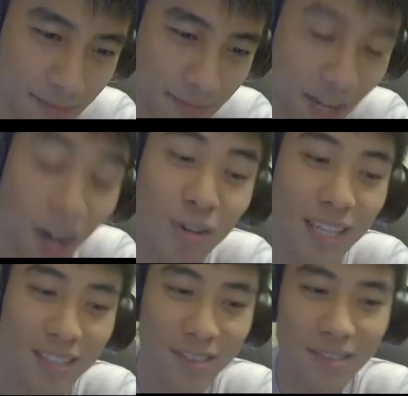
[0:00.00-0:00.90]
Oh,
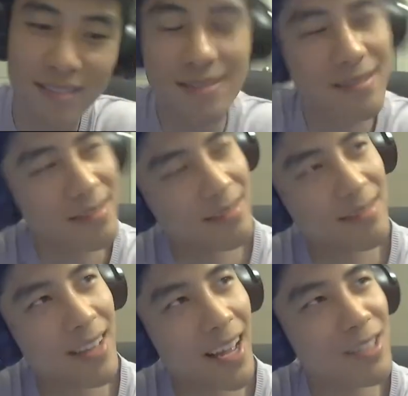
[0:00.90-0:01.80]
that's
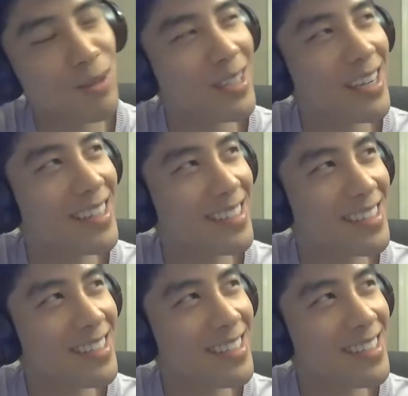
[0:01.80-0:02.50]
quite nice.